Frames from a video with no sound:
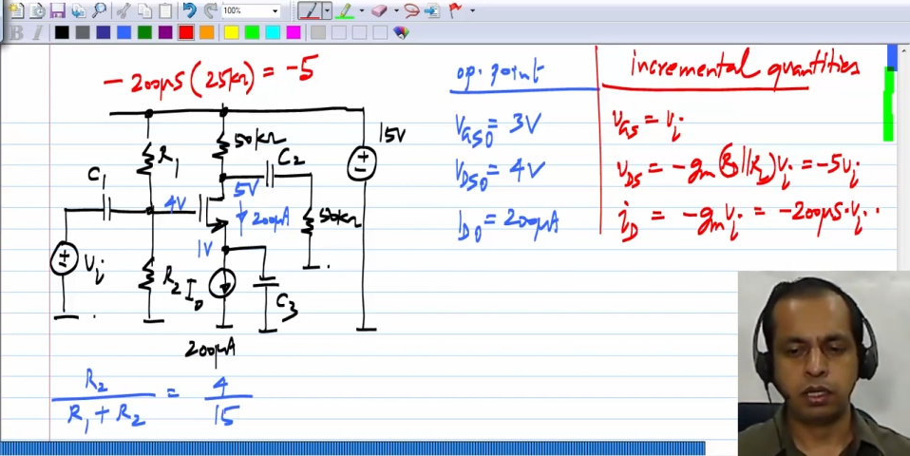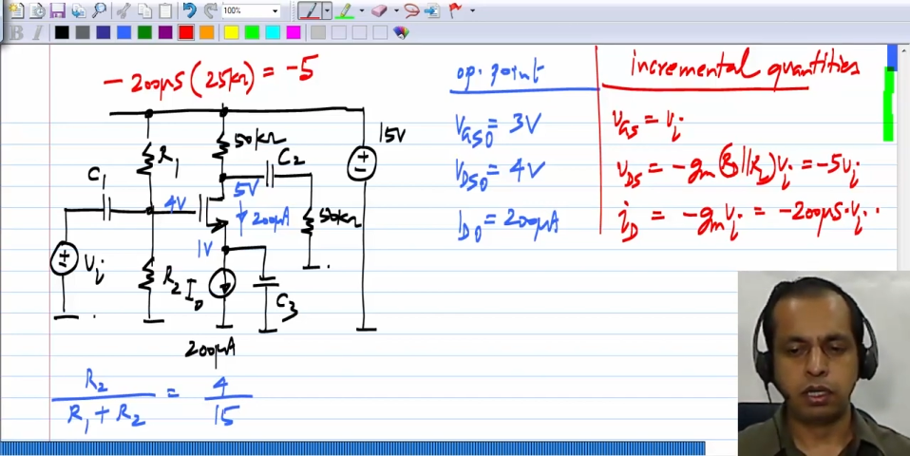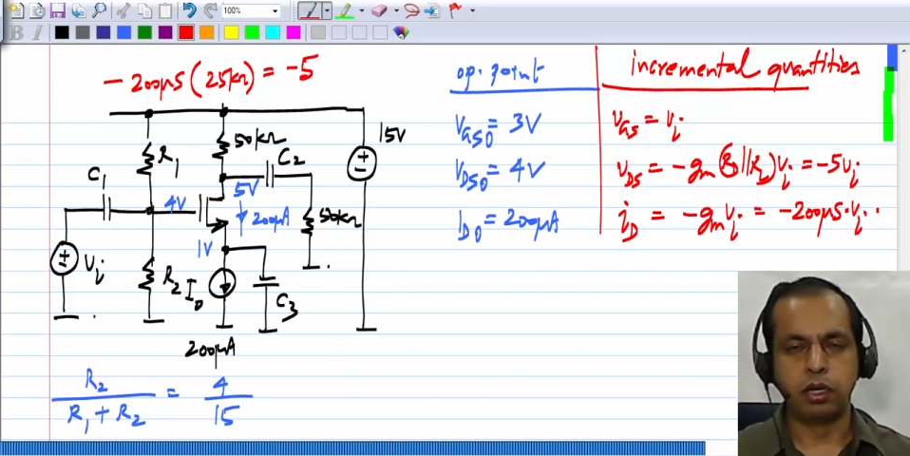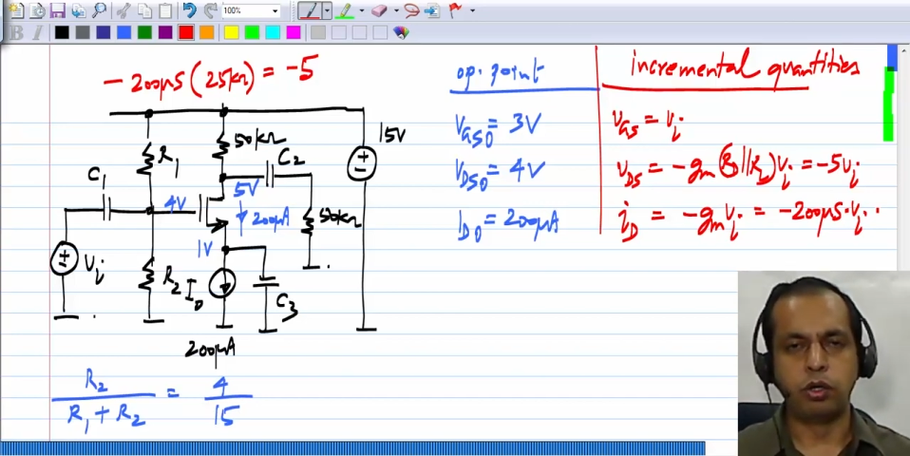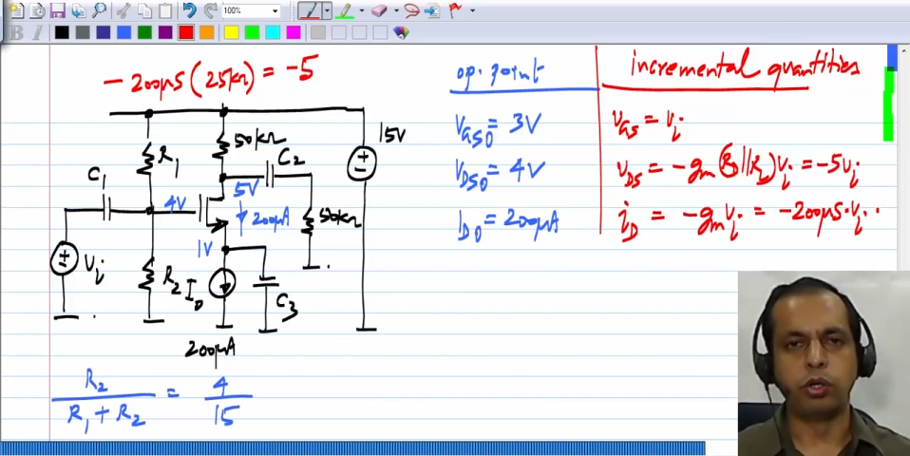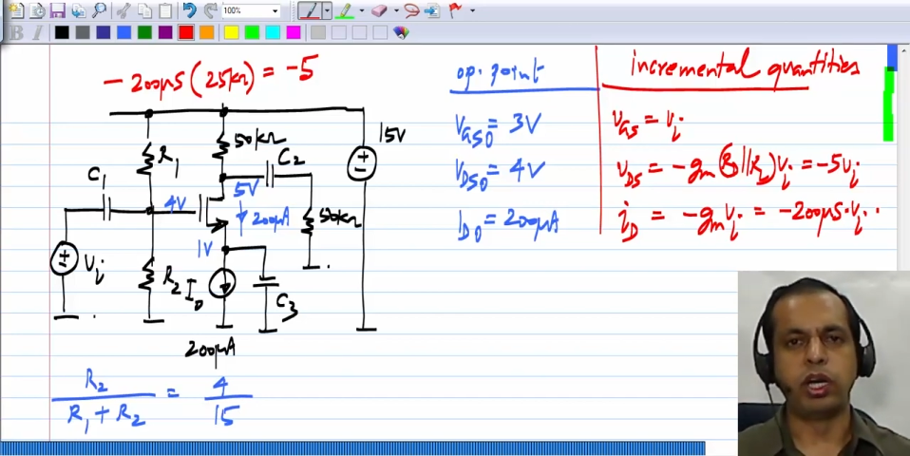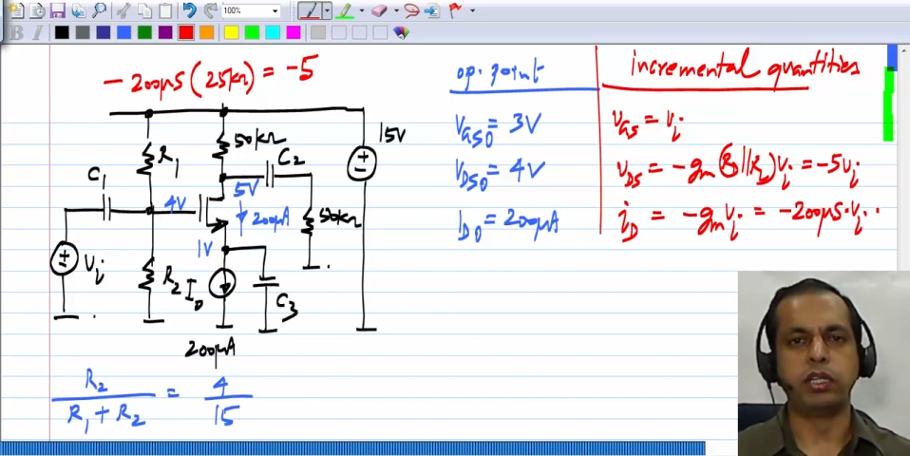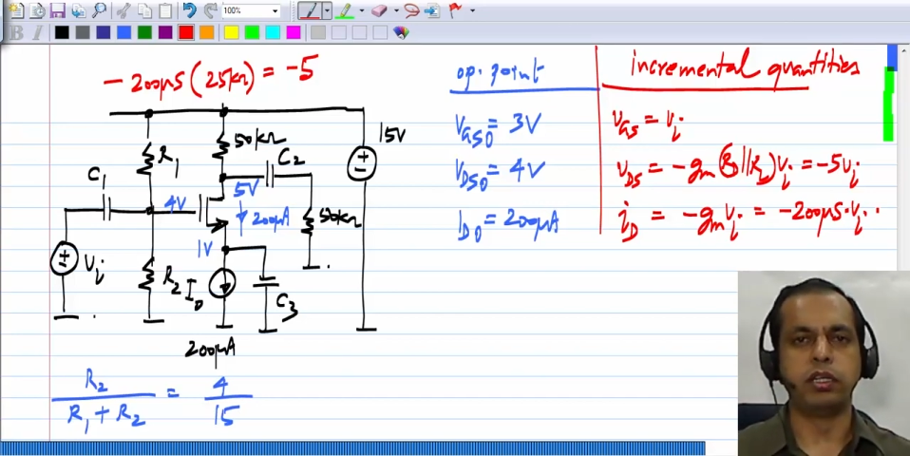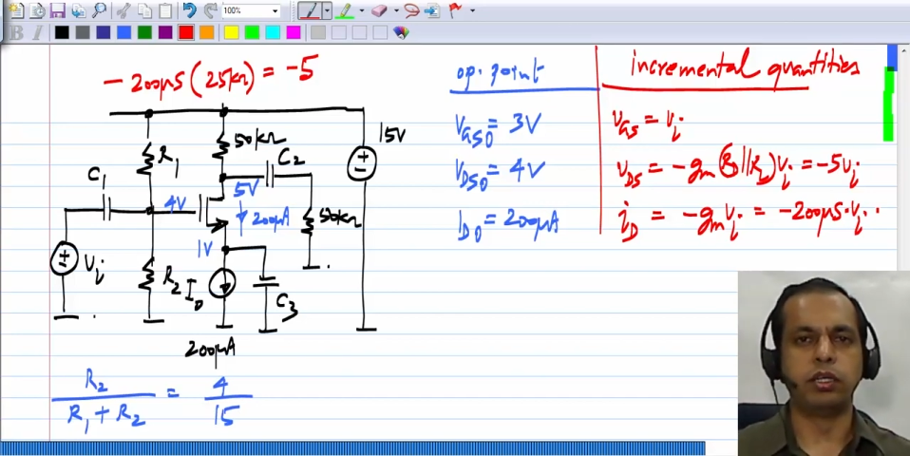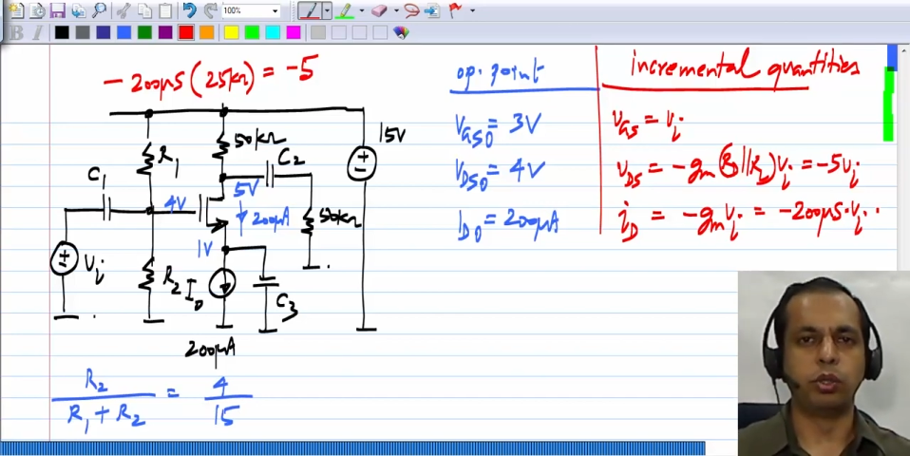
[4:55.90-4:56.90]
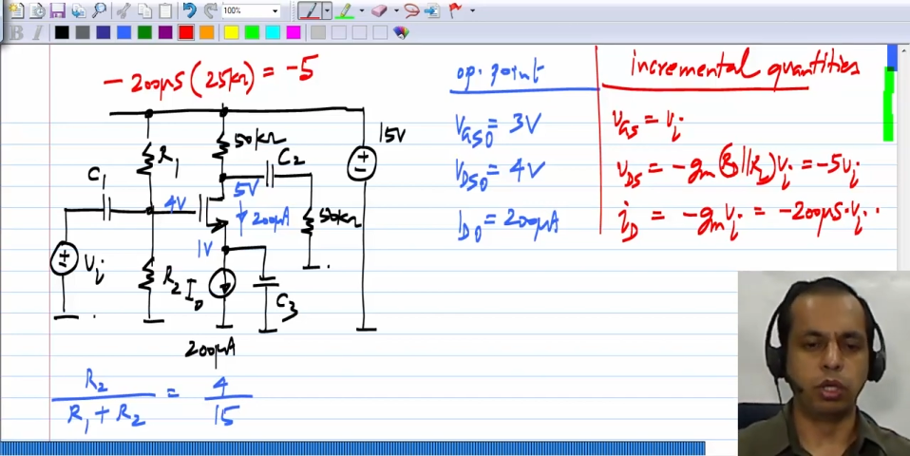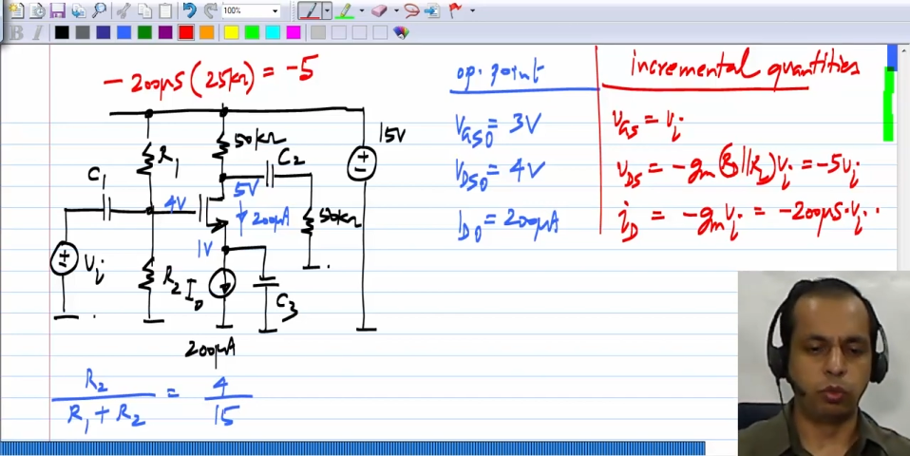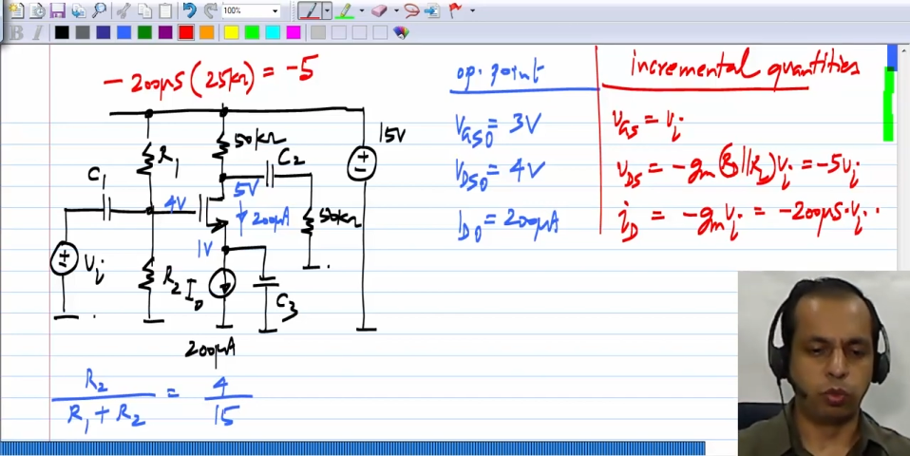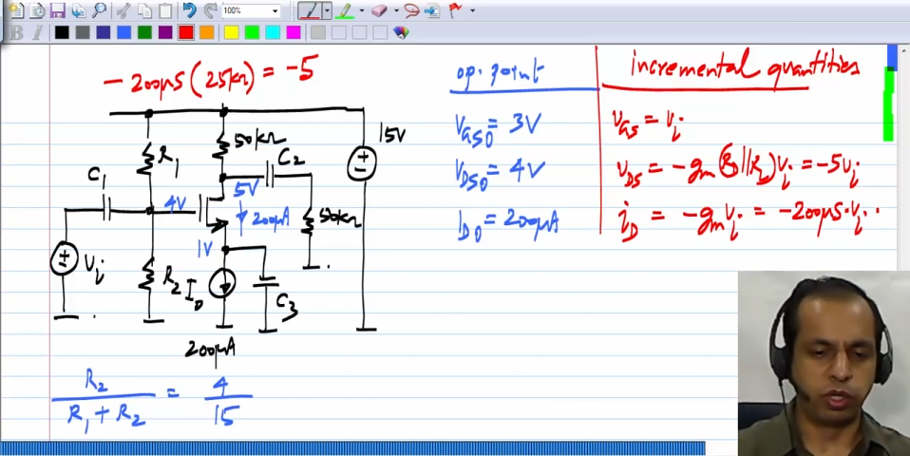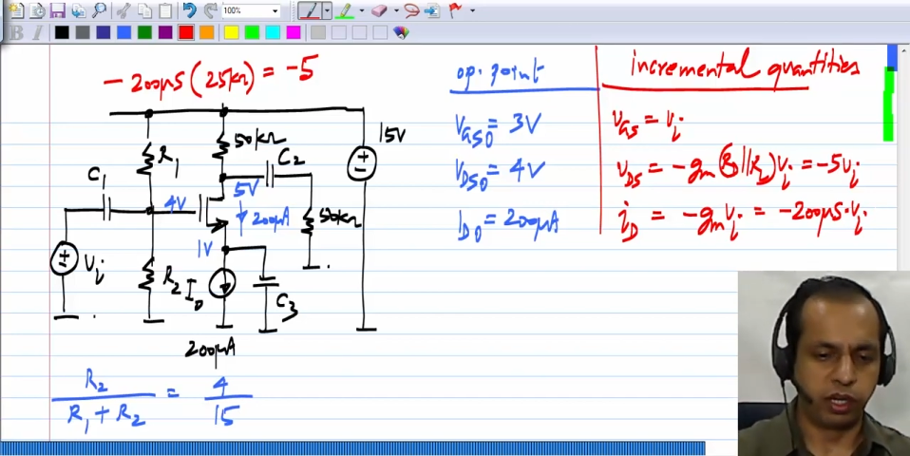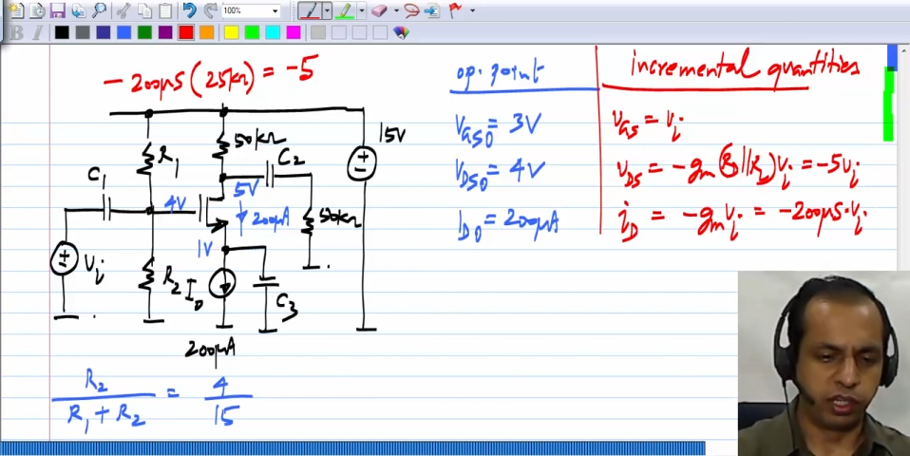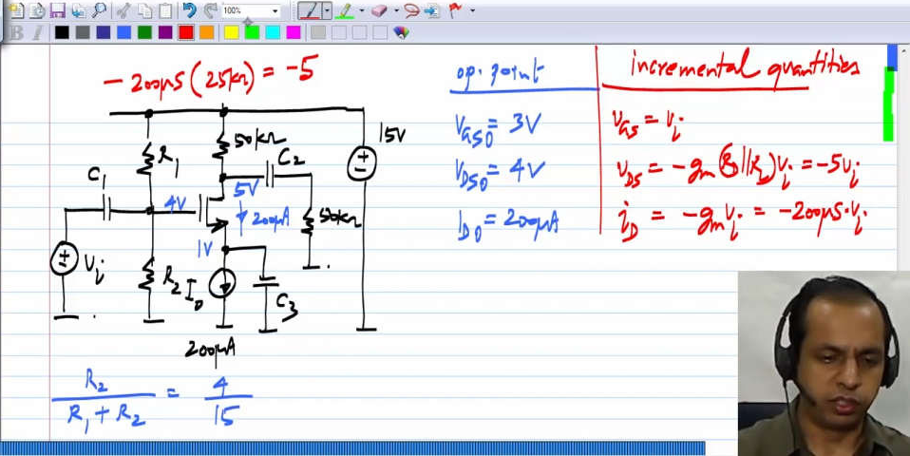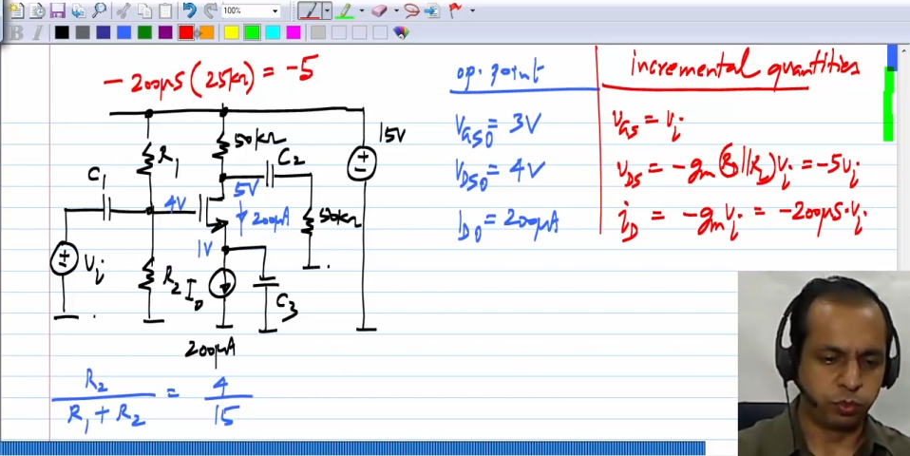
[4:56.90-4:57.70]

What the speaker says: Now to get the total quantities,